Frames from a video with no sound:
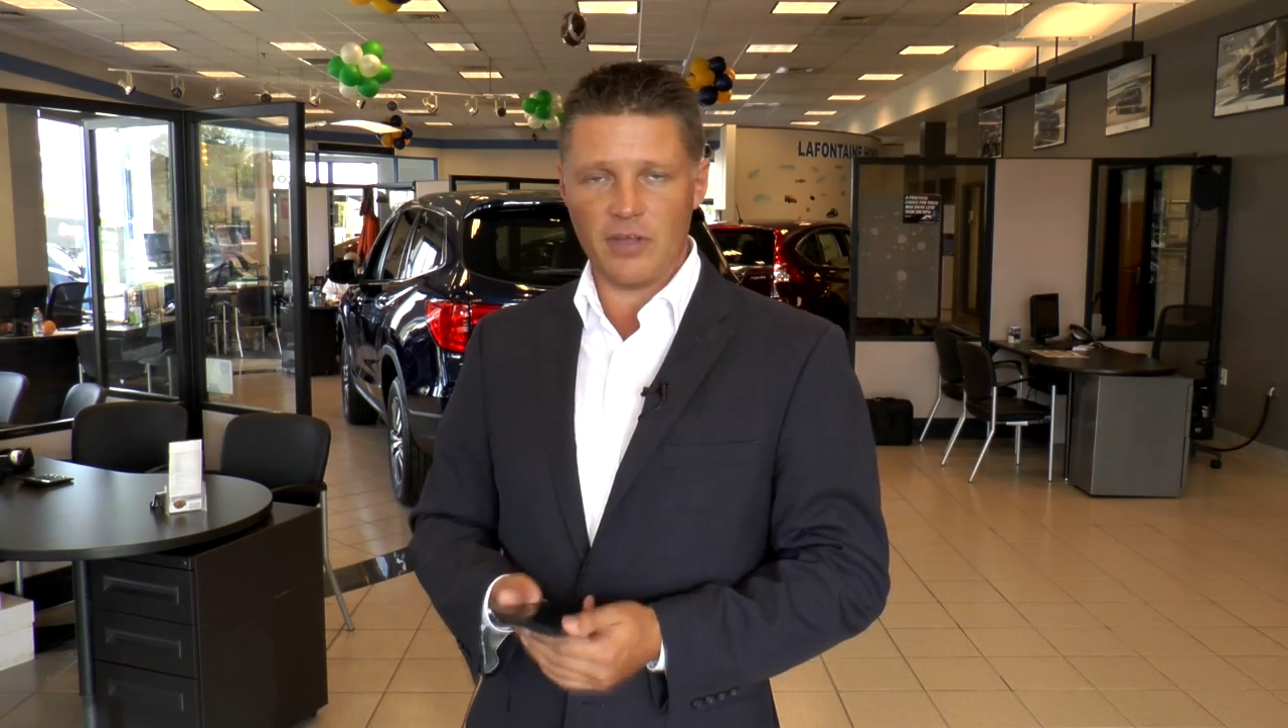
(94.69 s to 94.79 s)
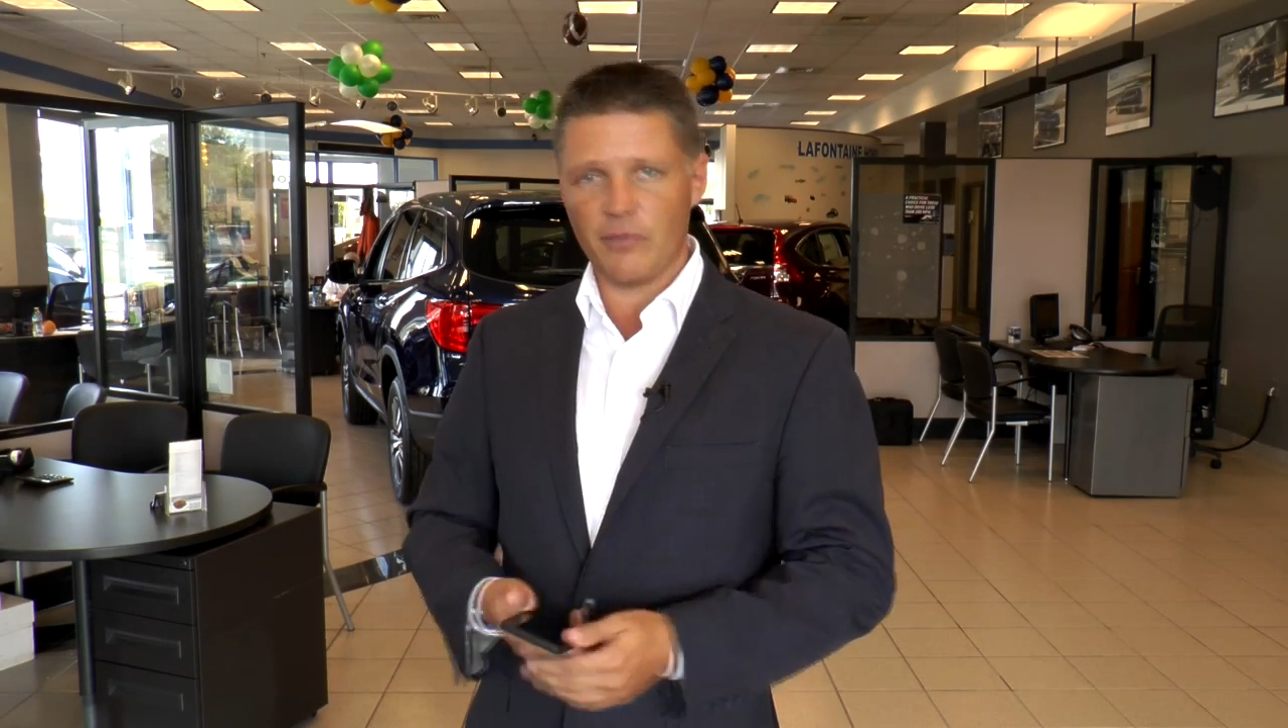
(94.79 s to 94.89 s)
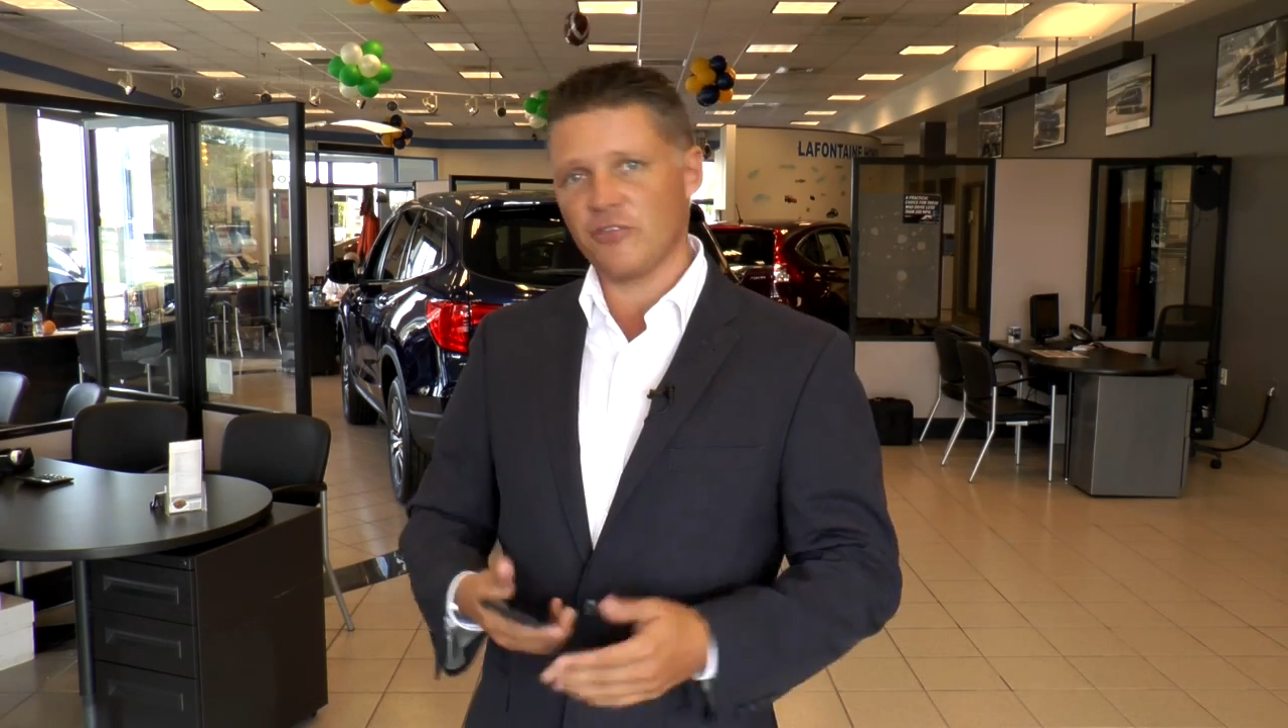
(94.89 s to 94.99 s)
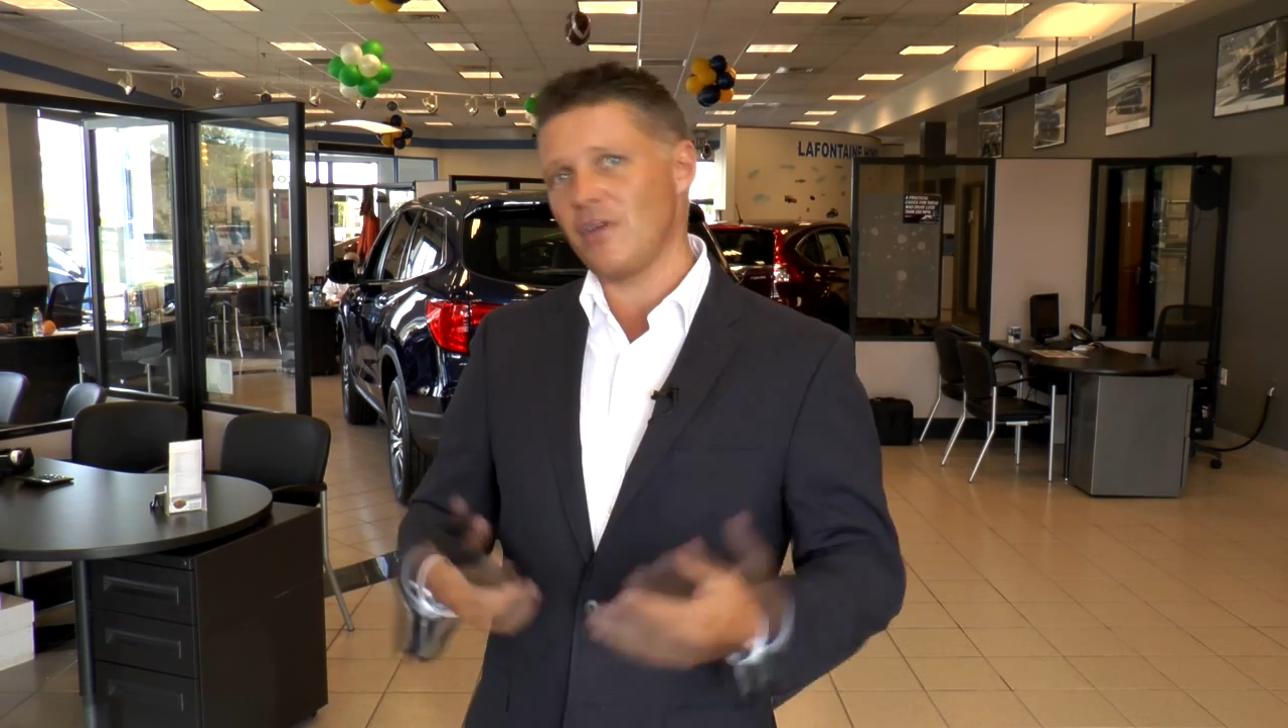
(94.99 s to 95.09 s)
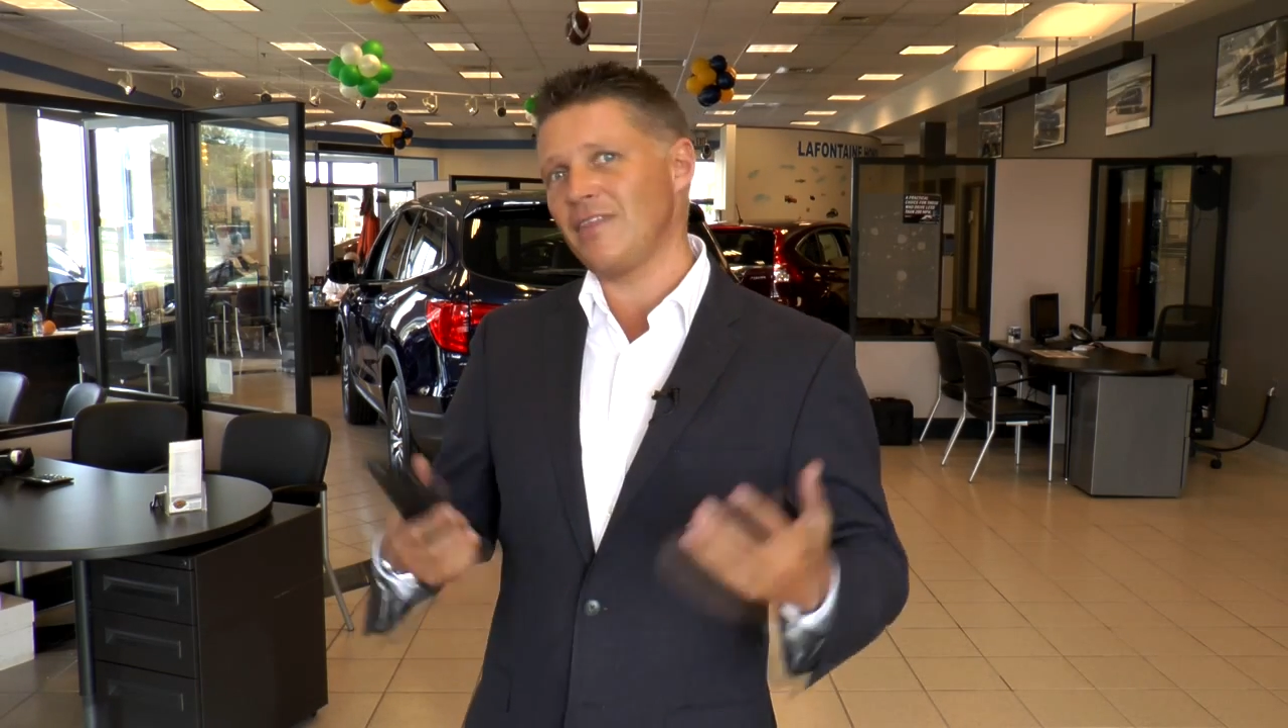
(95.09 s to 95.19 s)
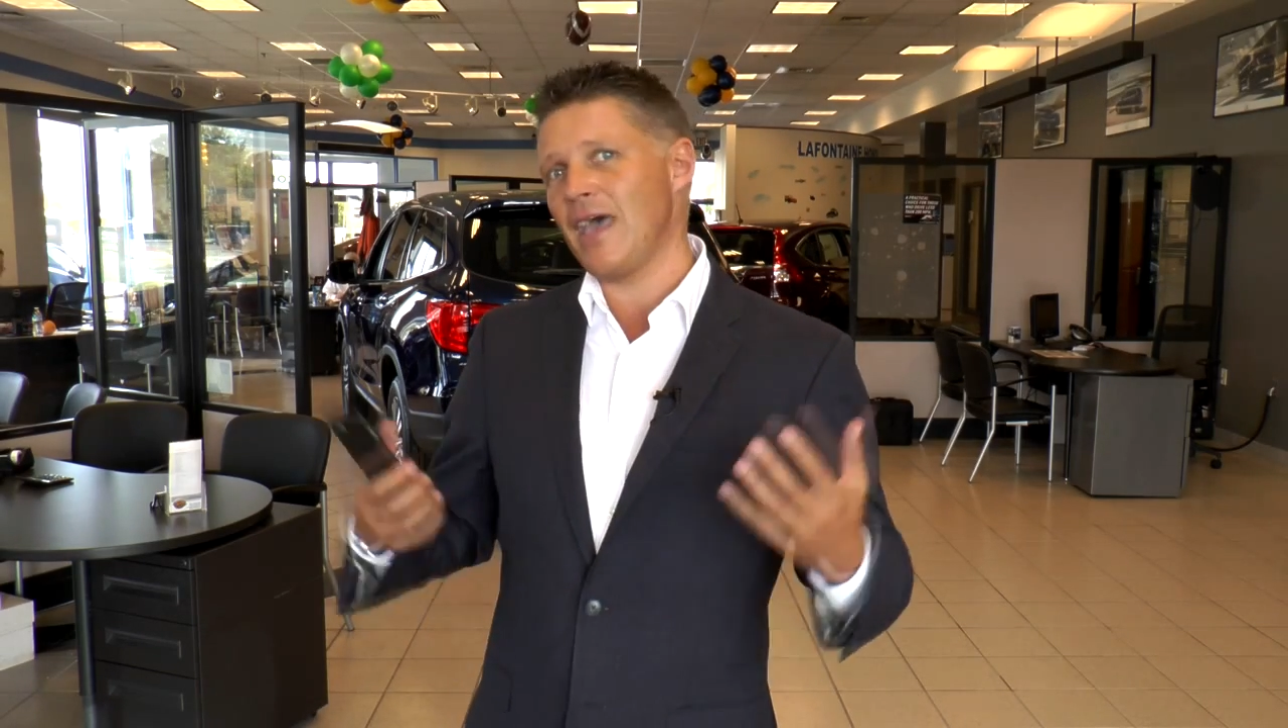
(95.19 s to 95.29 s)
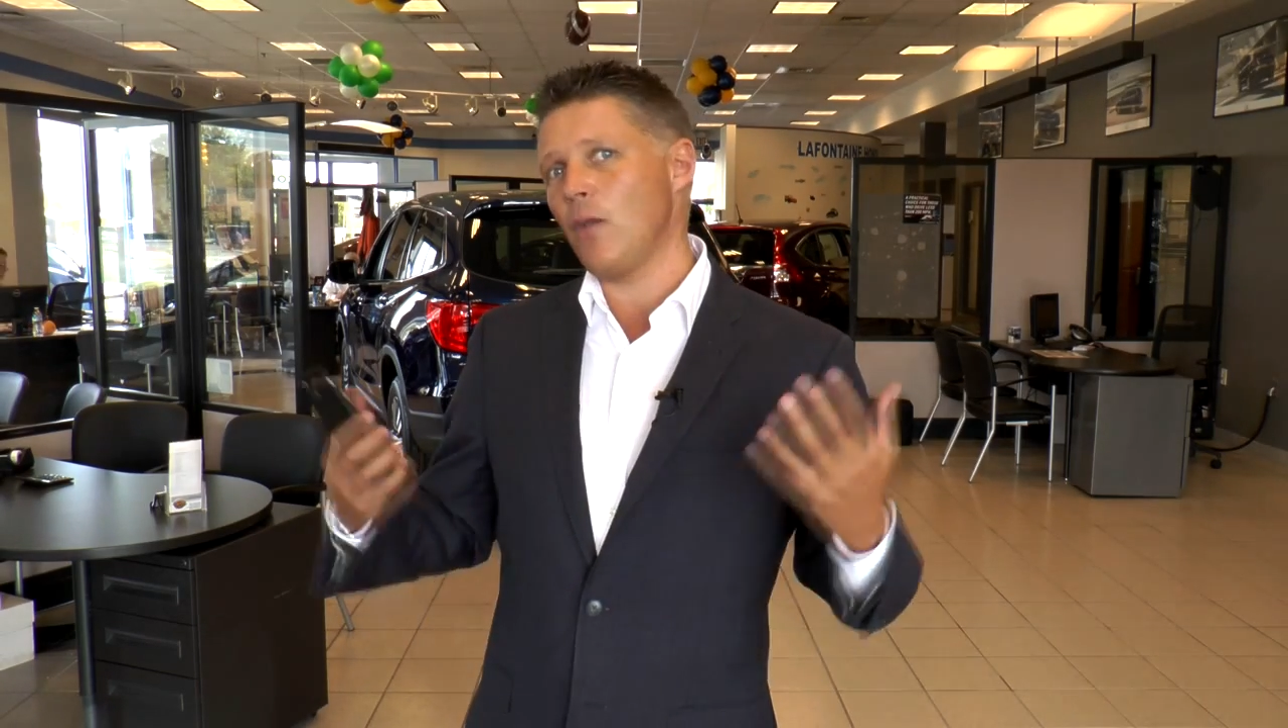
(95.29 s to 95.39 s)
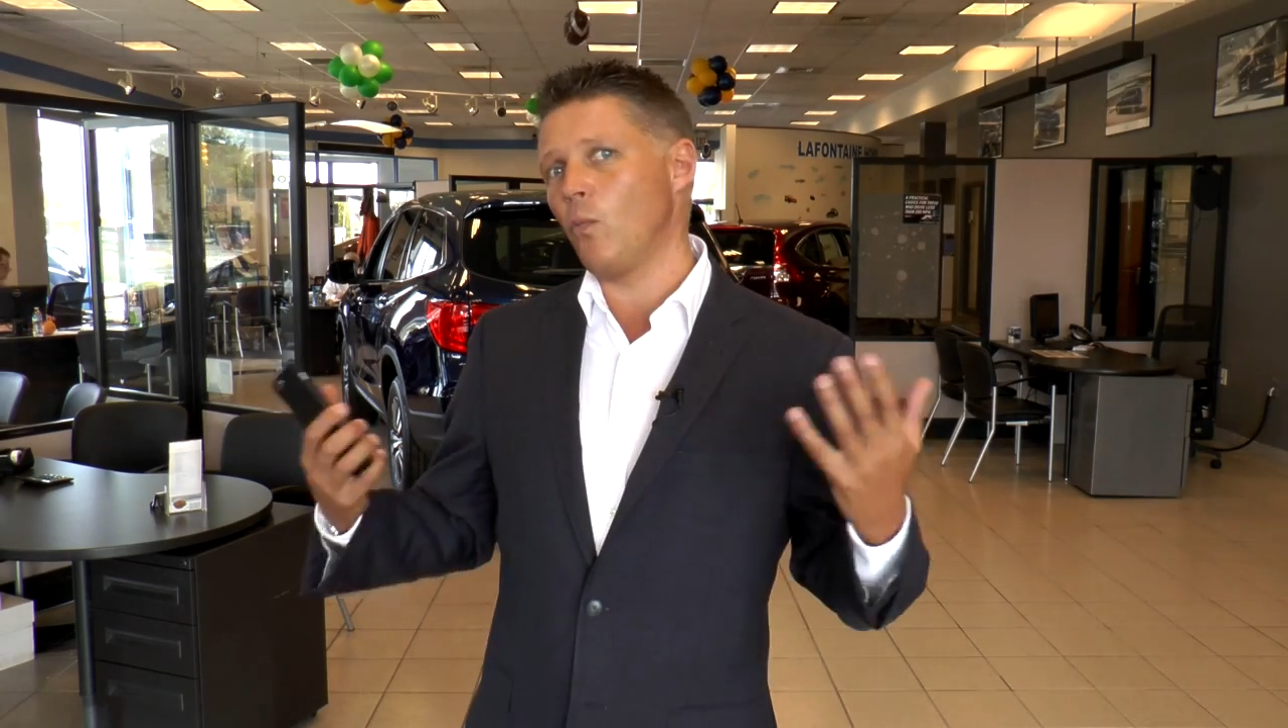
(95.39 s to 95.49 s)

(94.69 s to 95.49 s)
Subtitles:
demonstrate that.